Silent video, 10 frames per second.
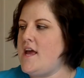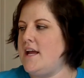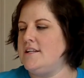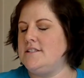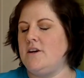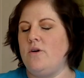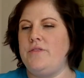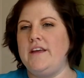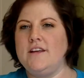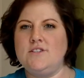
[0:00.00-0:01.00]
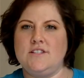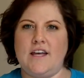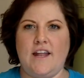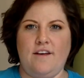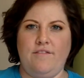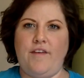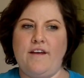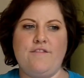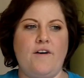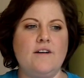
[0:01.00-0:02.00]
And so things just kind of
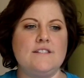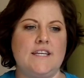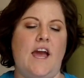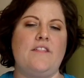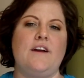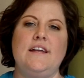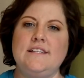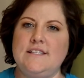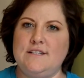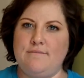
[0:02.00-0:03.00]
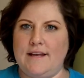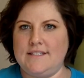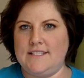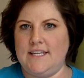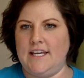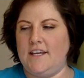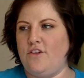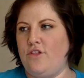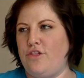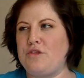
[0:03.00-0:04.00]
fall together. It is a
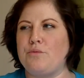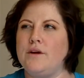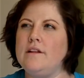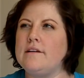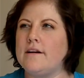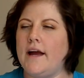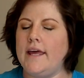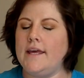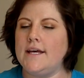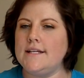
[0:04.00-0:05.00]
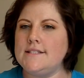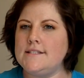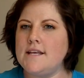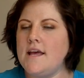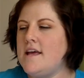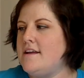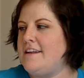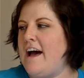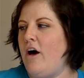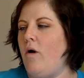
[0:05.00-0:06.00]
domestic thriller, I guess.
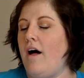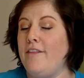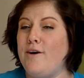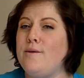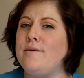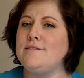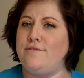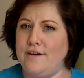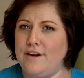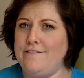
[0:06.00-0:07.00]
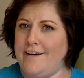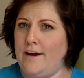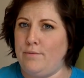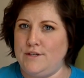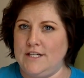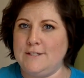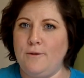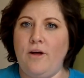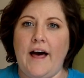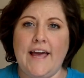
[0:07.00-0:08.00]
Now, although it was very, very
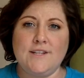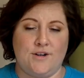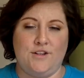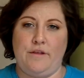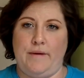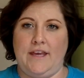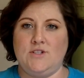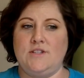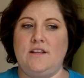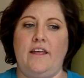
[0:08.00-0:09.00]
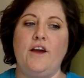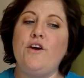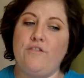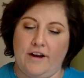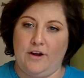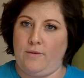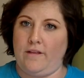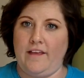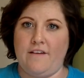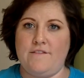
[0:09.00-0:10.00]
predictable, I turned the pages very
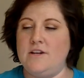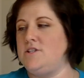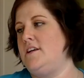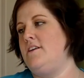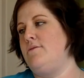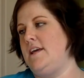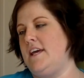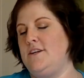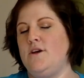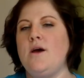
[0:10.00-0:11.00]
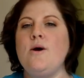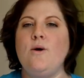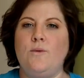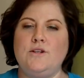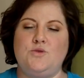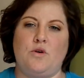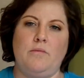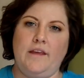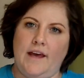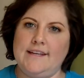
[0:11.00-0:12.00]
quickly. I finished it in a weekend, which
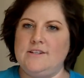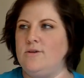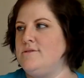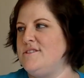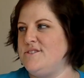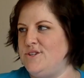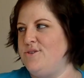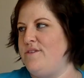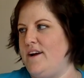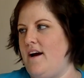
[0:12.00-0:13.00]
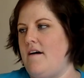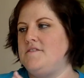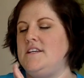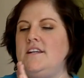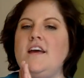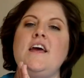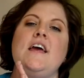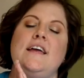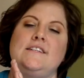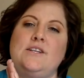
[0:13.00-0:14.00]
normally I don't do very often.
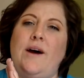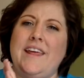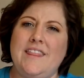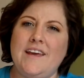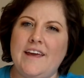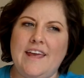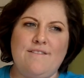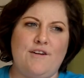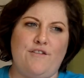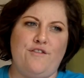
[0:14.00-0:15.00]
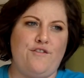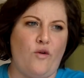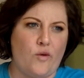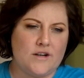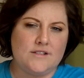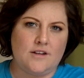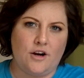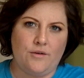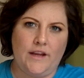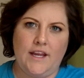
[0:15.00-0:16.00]
And so I think I gave it a
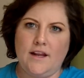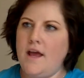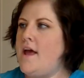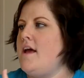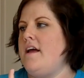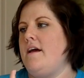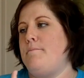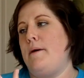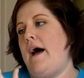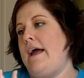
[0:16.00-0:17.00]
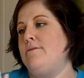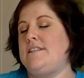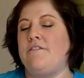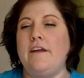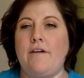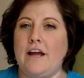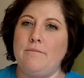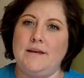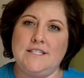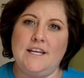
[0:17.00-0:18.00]
4-star read, but I would definitely
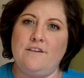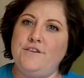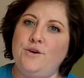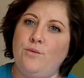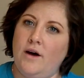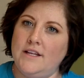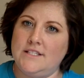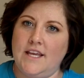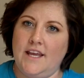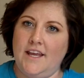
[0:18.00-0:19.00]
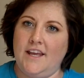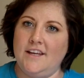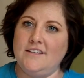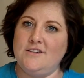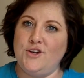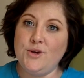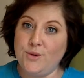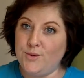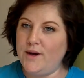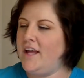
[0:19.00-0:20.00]
recommend it if you want a
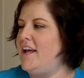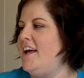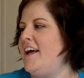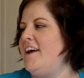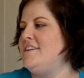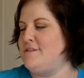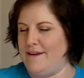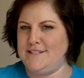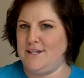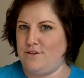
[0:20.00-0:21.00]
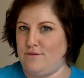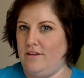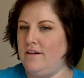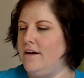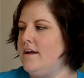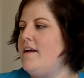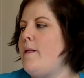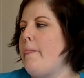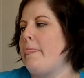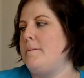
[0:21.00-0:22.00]
new domestic thriller,
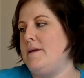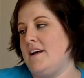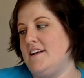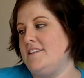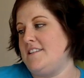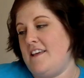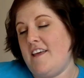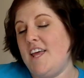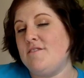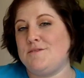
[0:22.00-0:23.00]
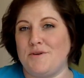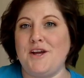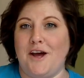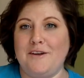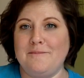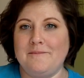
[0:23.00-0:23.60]
because it was pretty good.